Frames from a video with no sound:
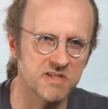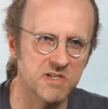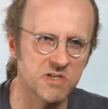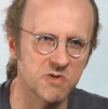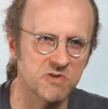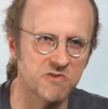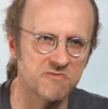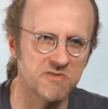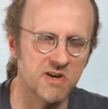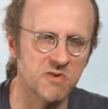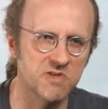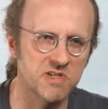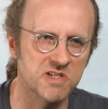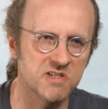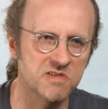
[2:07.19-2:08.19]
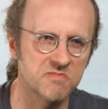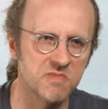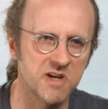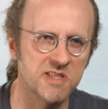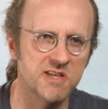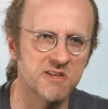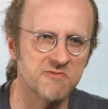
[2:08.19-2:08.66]
is confounded
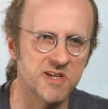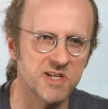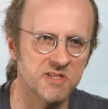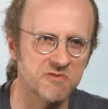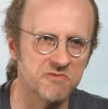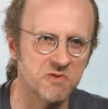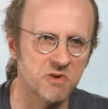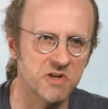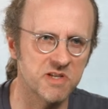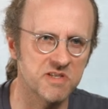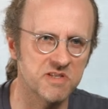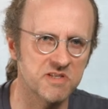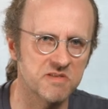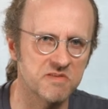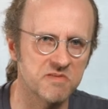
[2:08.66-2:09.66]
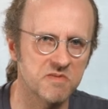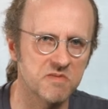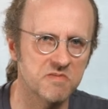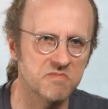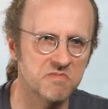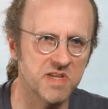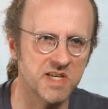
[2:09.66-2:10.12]
by the effects of noise
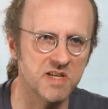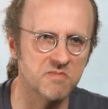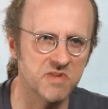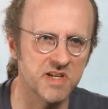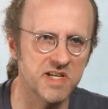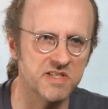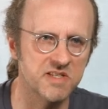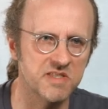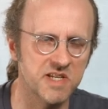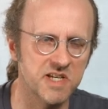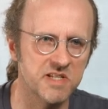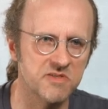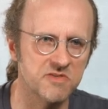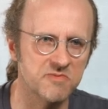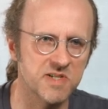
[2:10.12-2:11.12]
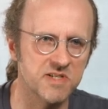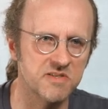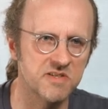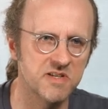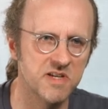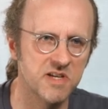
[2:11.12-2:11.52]
taking place in the instrument.